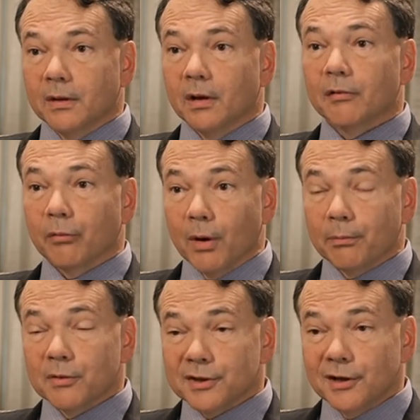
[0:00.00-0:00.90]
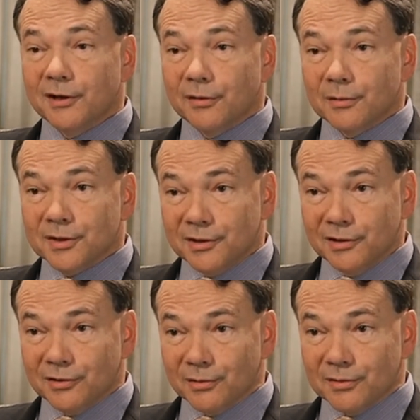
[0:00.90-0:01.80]
of representing those
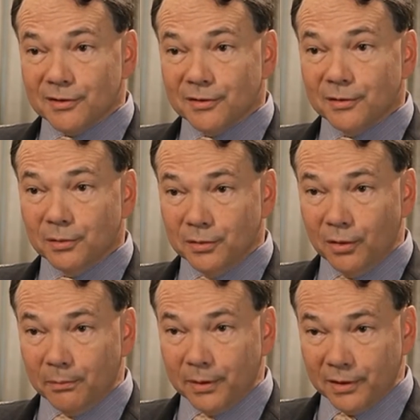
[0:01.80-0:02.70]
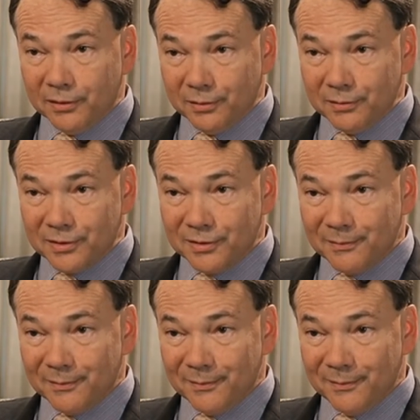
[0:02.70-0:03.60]
teachers who don't pay dues?
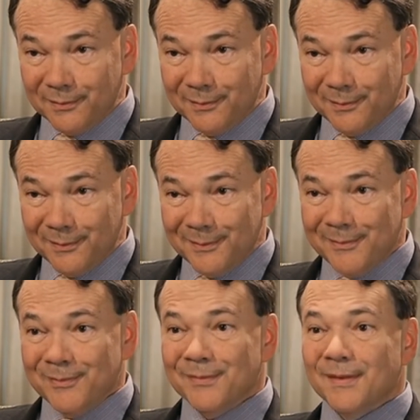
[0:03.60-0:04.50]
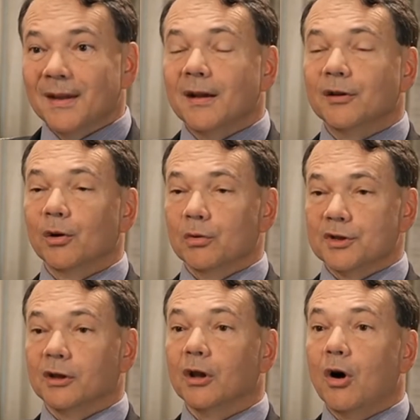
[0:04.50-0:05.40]
And there was a
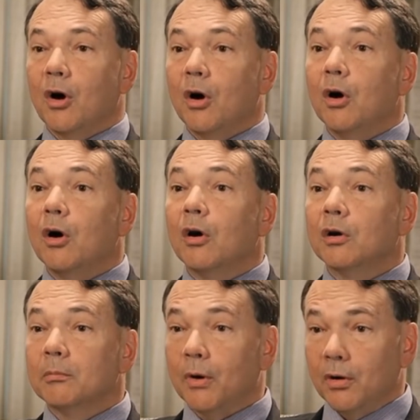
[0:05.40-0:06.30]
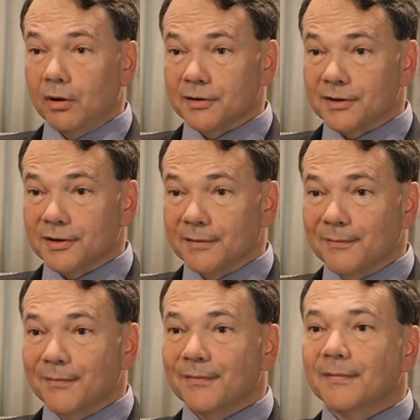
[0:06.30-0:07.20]
long pause,
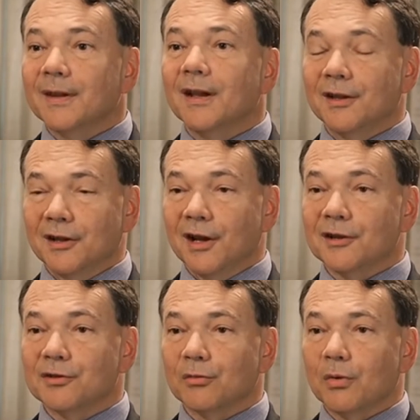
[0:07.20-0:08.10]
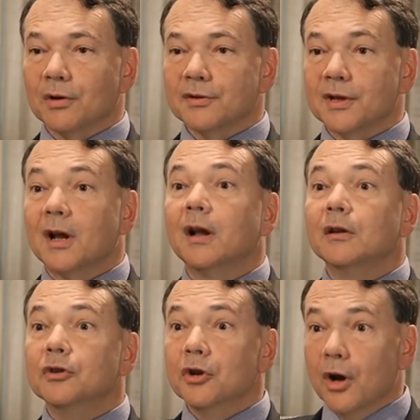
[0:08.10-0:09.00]
and the answer was
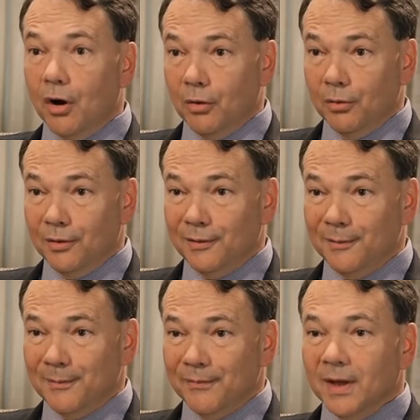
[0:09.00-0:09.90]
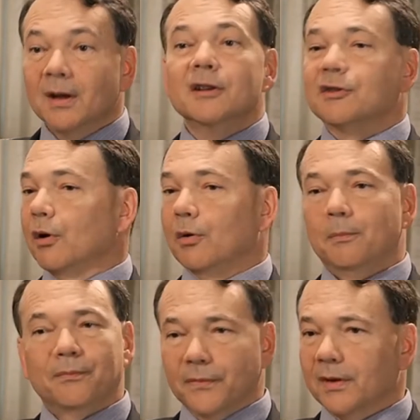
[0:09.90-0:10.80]
no. So
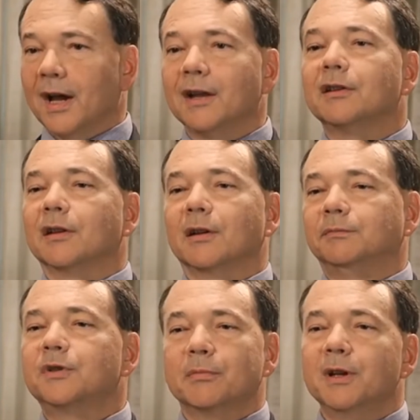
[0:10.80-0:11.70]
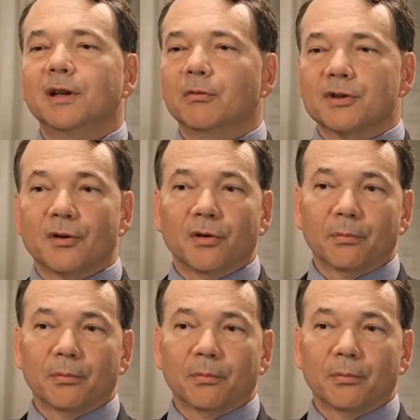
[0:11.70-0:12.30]
that, to me, was all the